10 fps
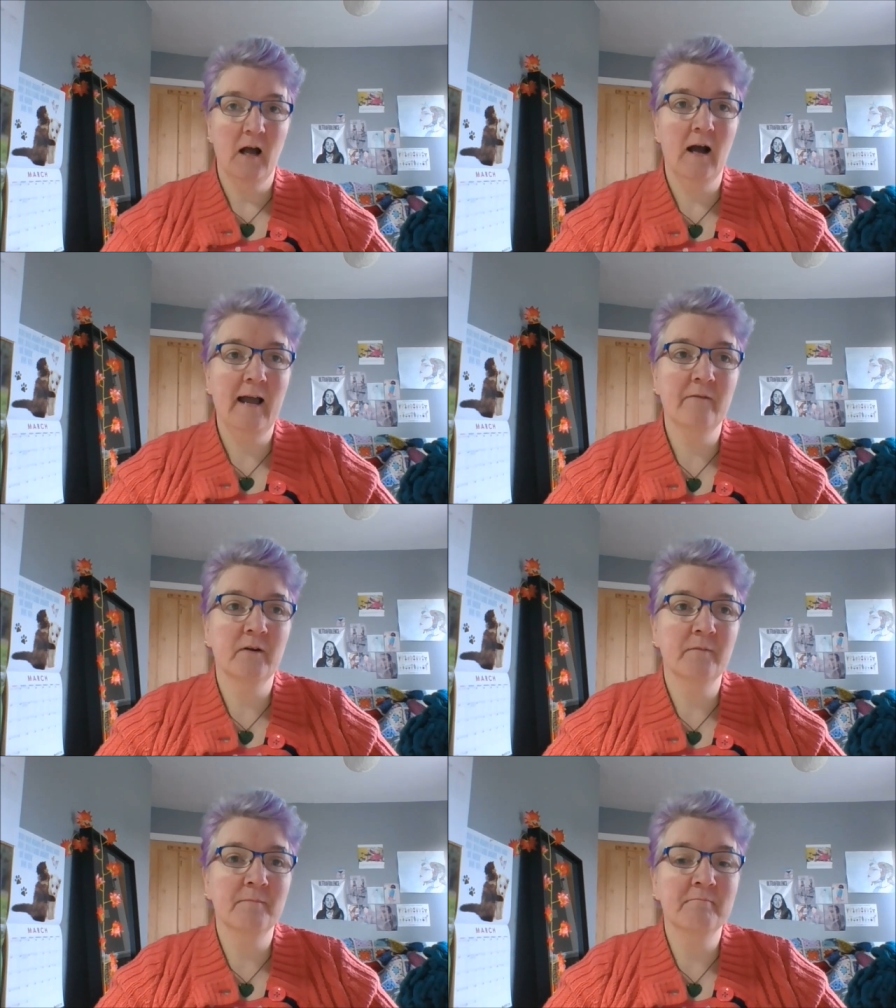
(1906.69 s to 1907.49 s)
I have
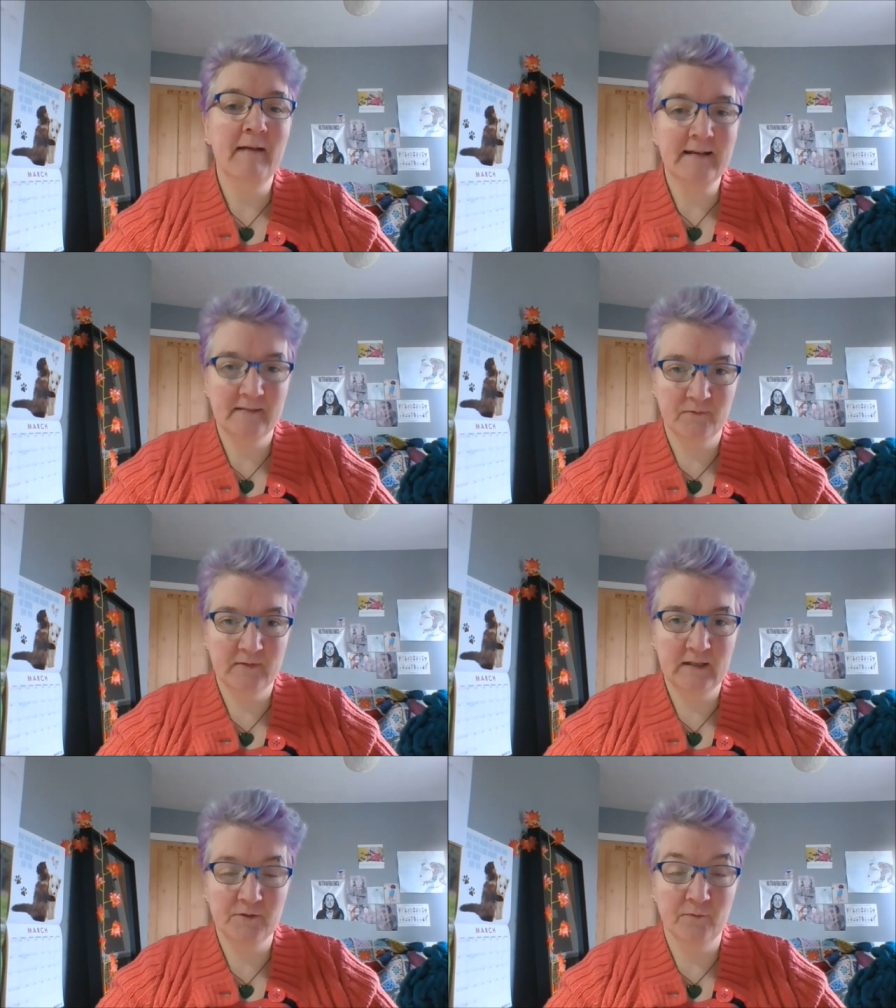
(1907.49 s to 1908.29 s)
a massive
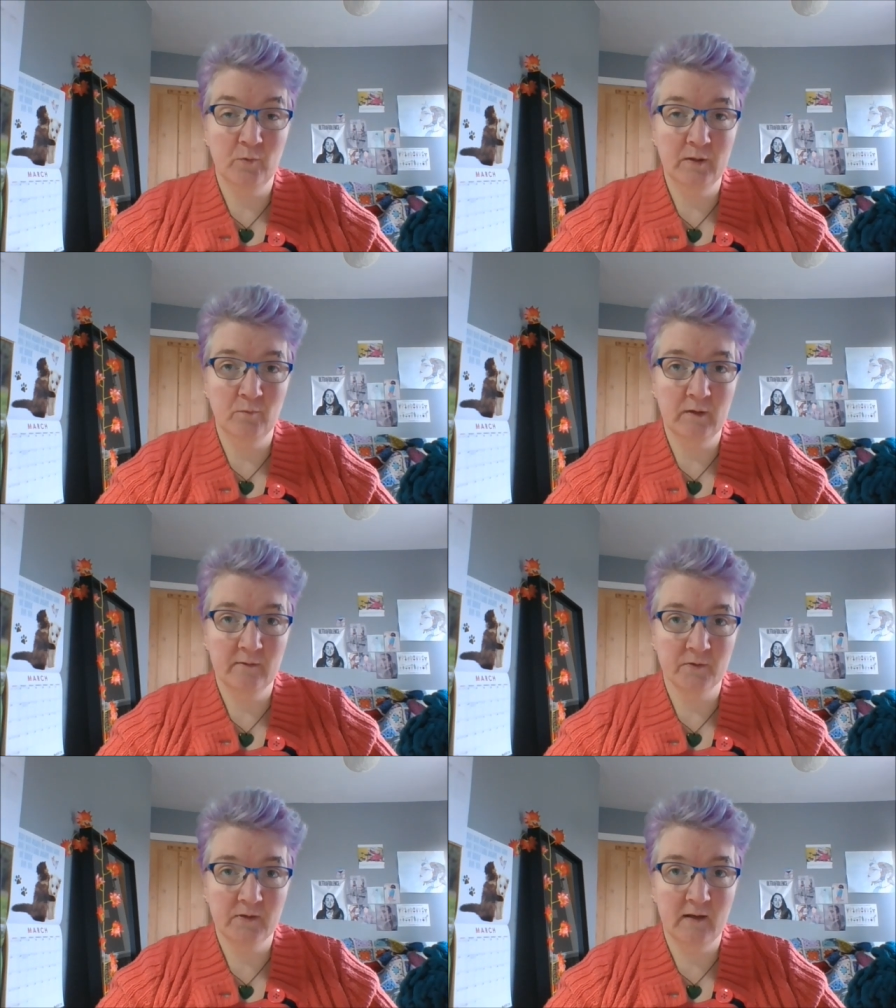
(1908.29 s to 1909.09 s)
stash of weird and
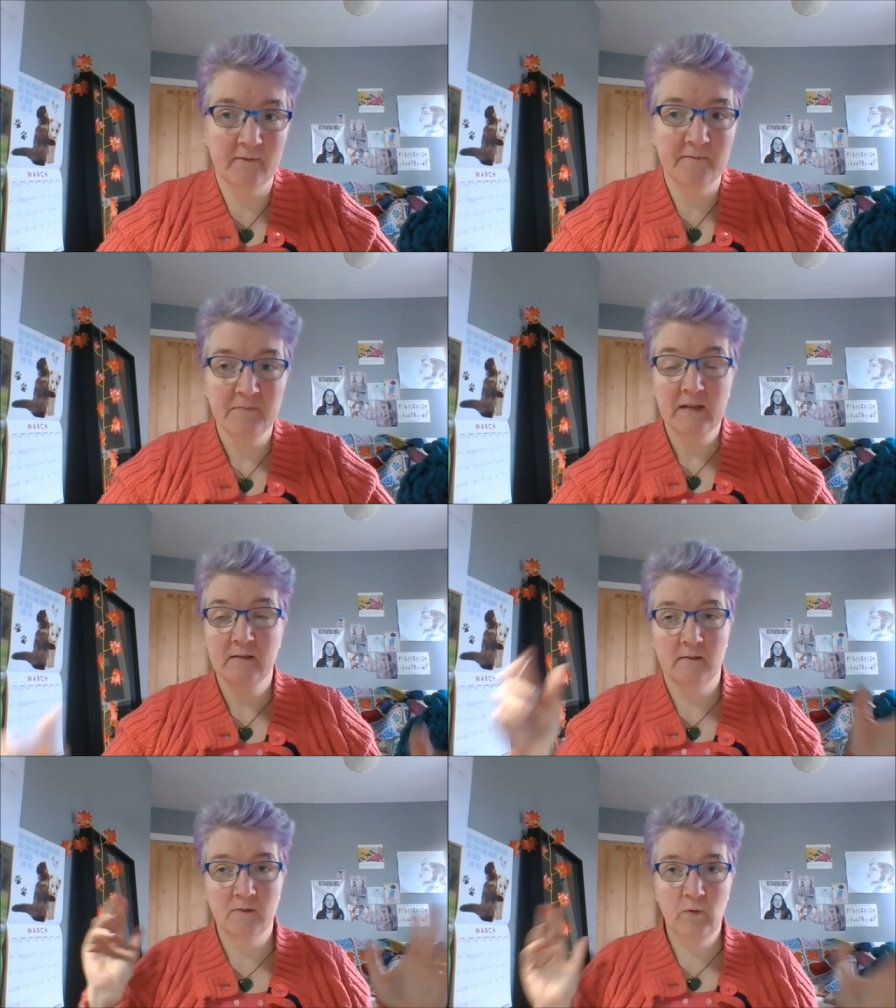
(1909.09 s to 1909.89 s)
wonderful stuff
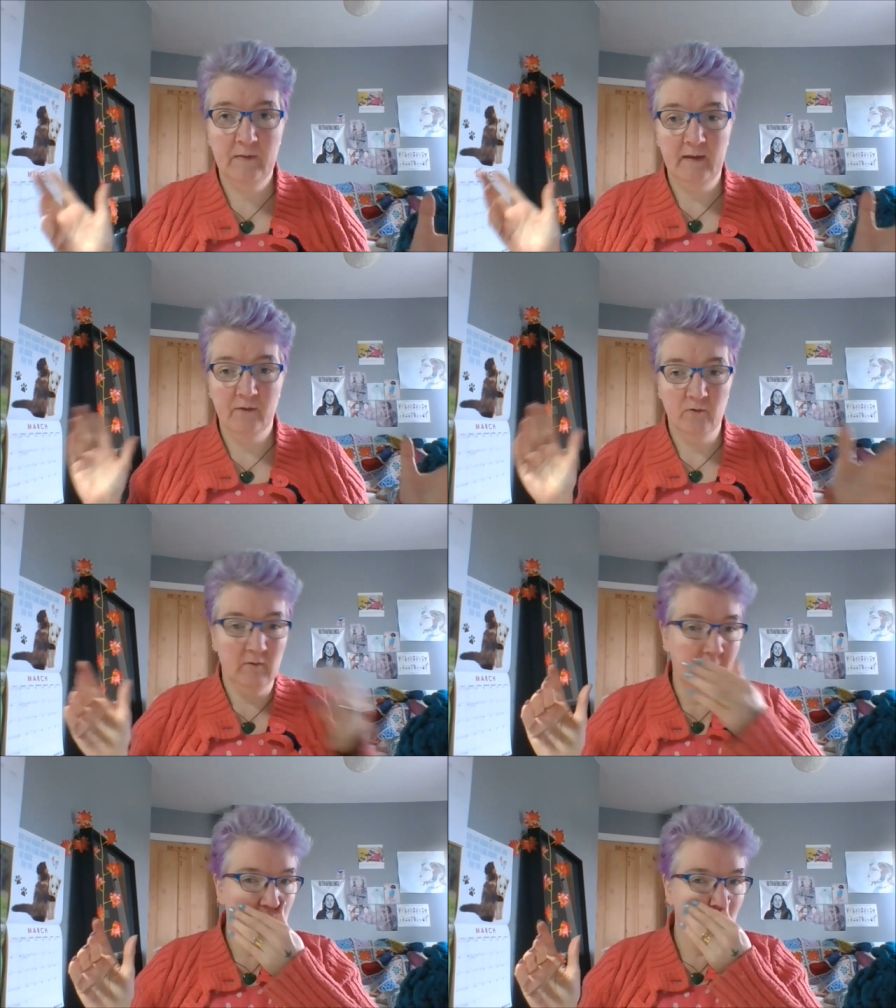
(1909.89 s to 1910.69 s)
so I just went there thought
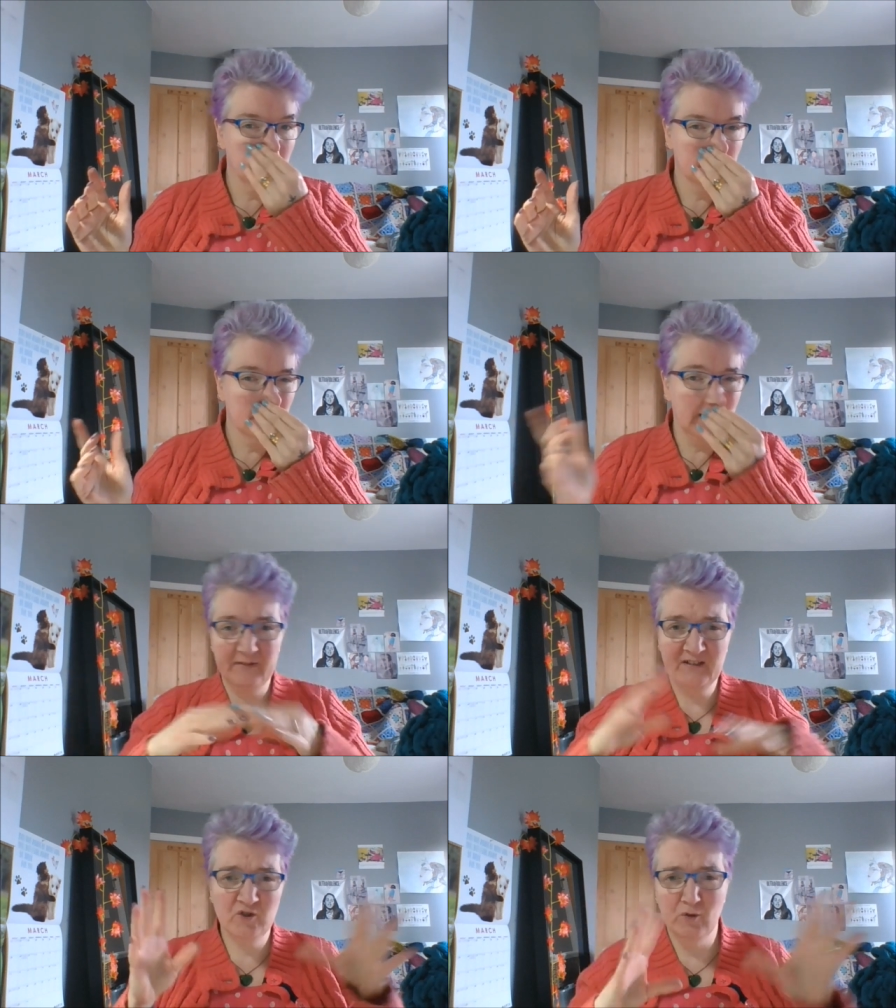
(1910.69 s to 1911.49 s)
right what
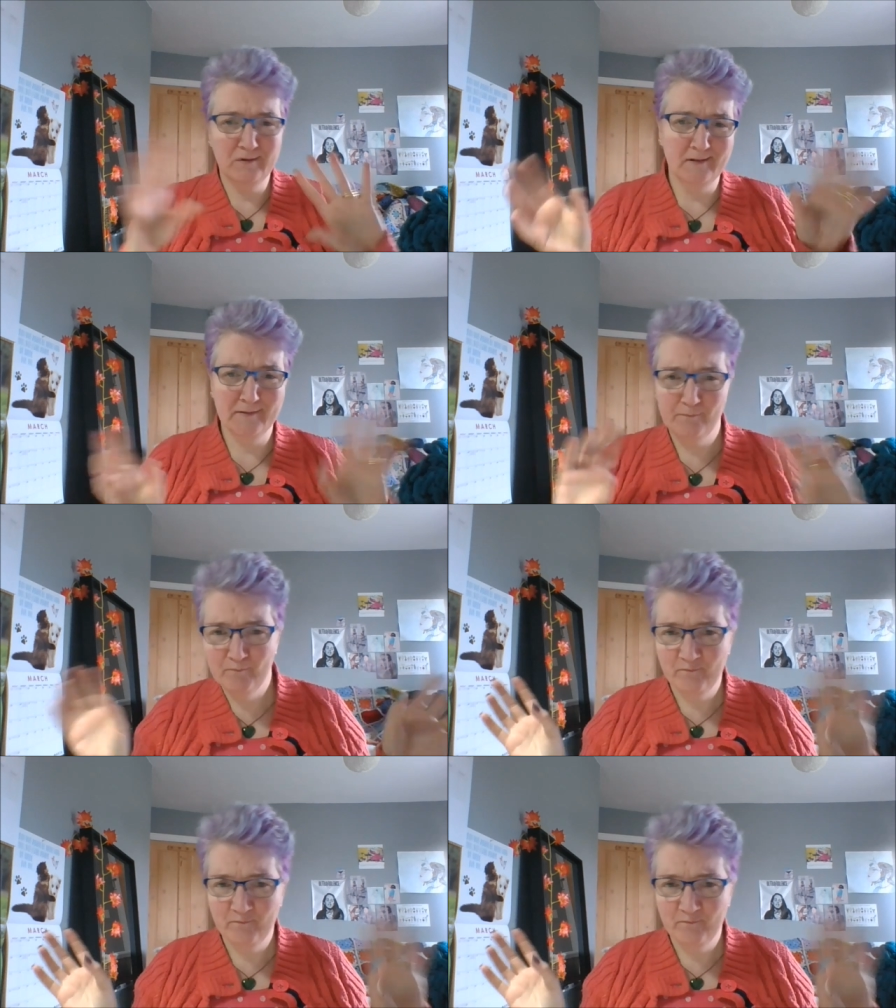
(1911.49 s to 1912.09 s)
roughly suits this